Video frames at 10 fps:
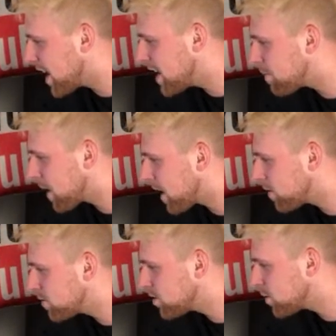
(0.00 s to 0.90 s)

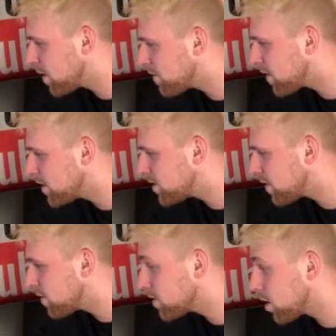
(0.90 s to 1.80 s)
£8. You are very
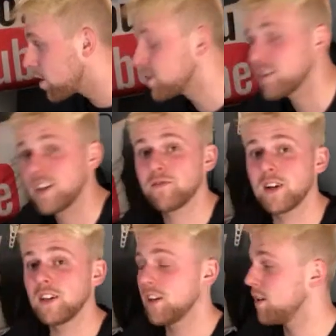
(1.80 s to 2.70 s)
generous. Honestly,
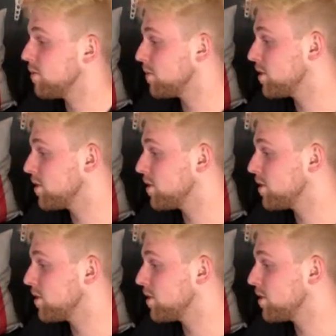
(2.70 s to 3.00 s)
thank you.